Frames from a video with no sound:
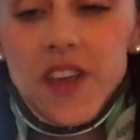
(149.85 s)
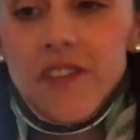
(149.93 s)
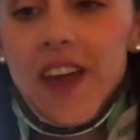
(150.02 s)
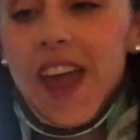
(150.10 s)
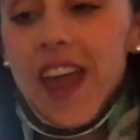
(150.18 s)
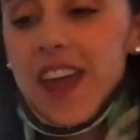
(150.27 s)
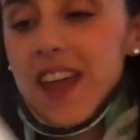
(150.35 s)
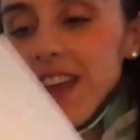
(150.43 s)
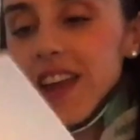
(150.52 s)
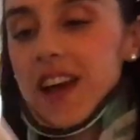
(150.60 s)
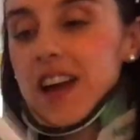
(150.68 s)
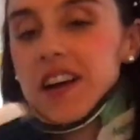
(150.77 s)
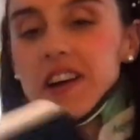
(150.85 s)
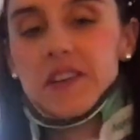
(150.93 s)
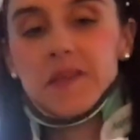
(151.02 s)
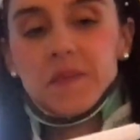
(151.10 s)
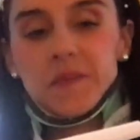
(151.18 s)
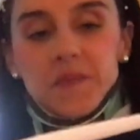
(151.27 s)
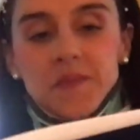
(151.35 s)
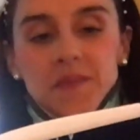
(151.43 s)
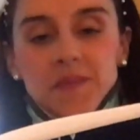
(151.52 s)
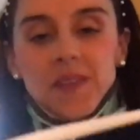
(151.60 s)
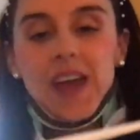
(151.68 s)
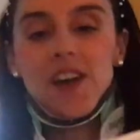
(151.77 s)
you ate, how
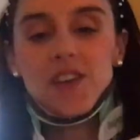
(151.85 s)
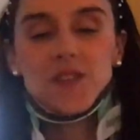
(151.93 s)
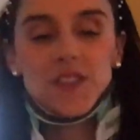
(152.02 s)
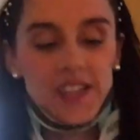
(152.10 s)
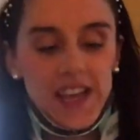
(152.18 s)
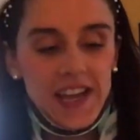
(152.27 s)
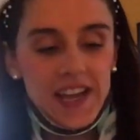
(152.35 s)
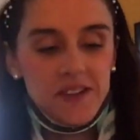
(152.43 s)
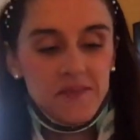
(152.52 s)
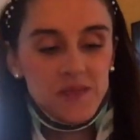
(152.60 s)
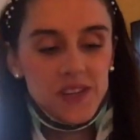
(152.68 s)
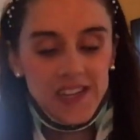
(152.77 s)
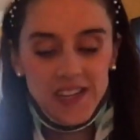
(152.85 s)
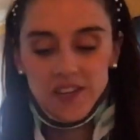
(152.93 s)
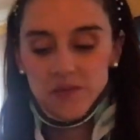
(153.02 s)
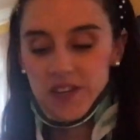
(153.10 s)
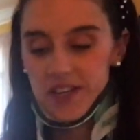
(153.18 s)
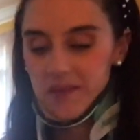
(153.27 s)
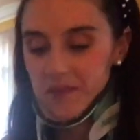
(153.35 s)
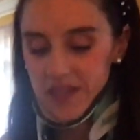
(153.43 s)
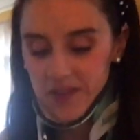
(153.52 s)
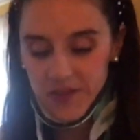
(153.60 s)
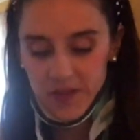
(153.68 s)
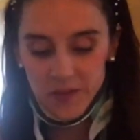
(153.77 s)
you slept, what your
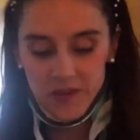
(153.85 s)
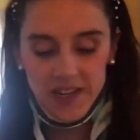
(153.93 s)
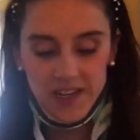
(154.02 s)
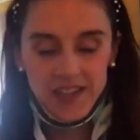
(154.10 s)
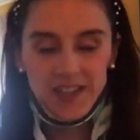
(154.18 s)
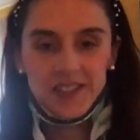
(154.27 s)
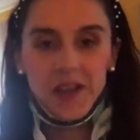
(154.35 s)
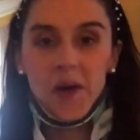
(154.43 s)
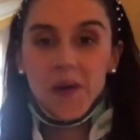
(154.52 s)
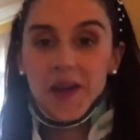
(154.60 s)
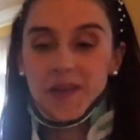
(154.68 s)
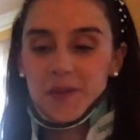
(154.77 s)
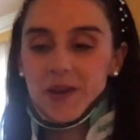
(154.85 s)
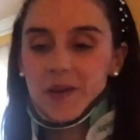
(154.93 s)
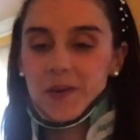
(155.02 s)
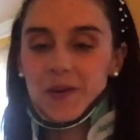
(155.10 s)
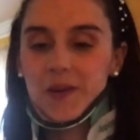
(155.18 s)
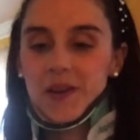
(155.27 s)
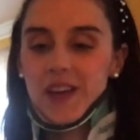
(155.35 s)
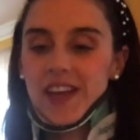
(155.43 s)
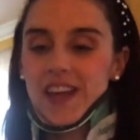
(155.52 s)
meals were. So that's pretty cool.